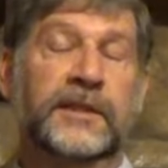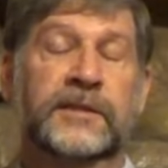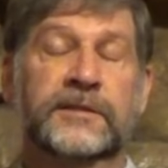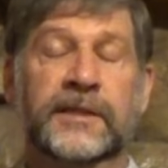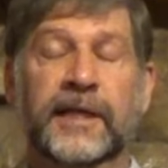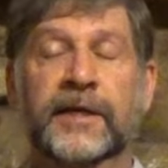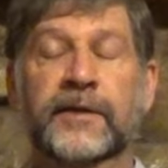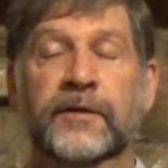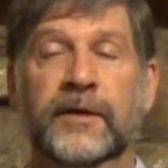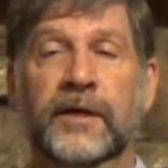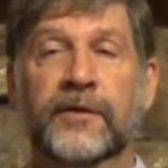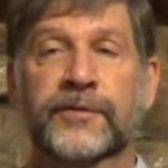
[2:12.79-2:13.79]
is taking your
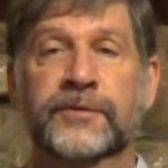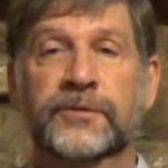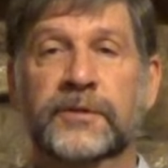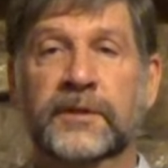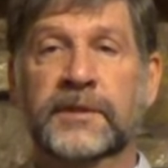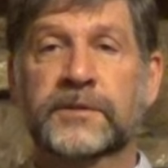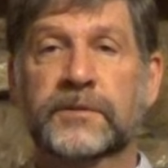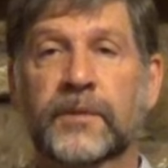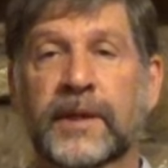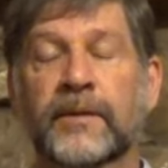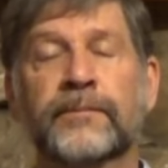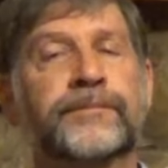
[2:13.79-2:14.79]
health insurance?
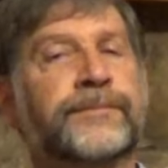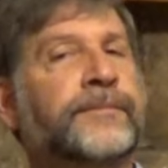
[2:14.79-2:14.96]
Well,